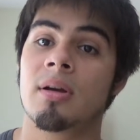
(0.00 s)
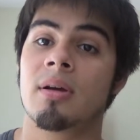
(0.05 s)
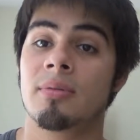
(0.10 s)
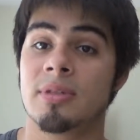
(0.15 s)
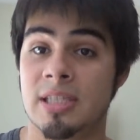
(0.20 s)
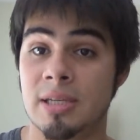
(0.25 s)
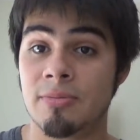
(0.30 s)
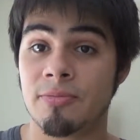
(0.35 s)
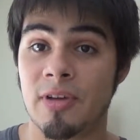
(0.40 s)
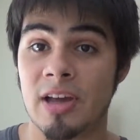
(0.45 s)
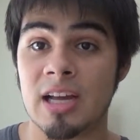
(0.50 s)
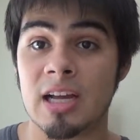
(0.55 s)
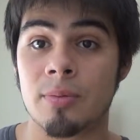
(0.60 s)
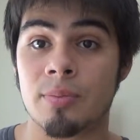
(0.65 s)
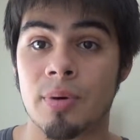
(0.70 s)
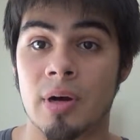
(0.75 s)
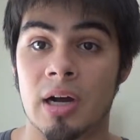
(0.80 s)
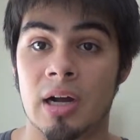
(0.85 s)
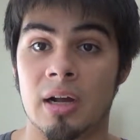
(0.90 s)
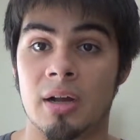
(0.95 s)
with Team
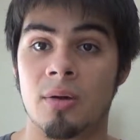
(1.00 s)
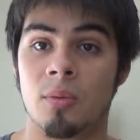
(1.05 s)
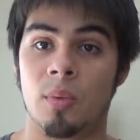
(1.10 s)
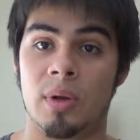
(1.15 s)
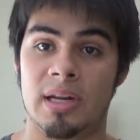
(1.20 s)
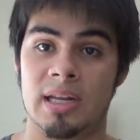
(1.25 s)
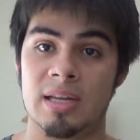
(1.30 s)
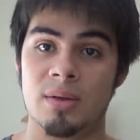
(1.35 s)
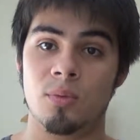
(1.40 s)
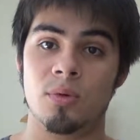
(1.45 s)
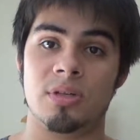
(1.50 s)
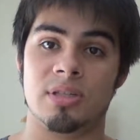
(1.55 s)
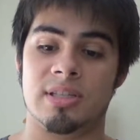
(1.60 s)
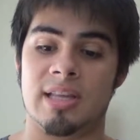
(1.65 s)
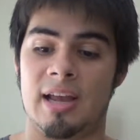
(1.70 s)
Vegapunk, when he was